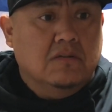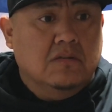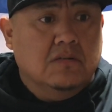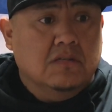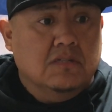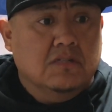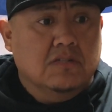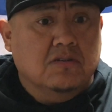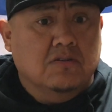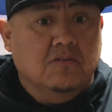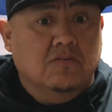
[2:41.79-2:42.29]

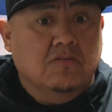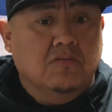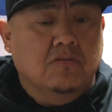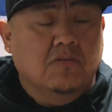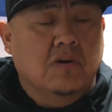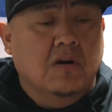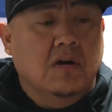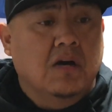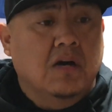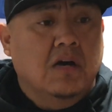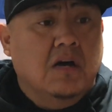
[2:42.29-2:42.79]
So
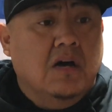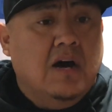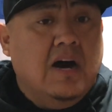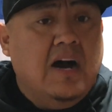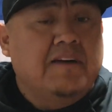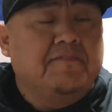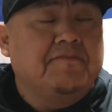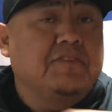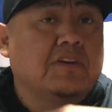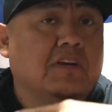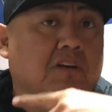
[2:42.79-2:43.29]
I
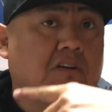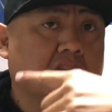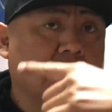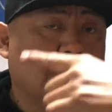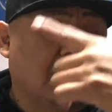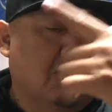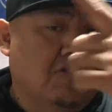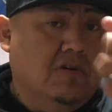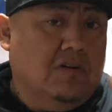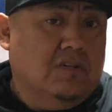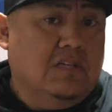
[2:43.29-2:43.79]
figured they
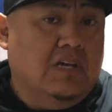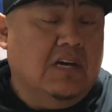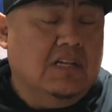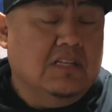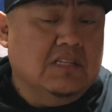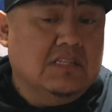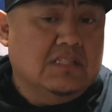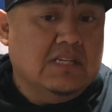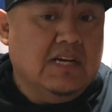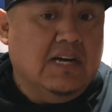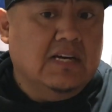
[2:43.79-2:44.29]
were on the other
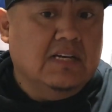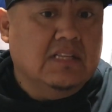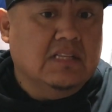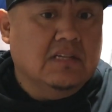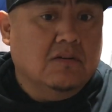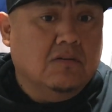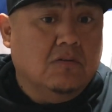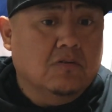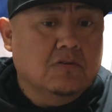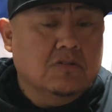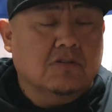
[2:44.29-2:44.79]
side of the
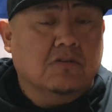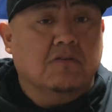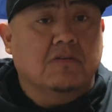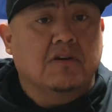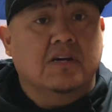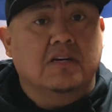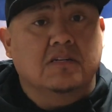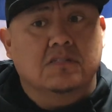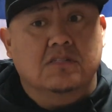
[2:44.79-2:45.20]
horse corral.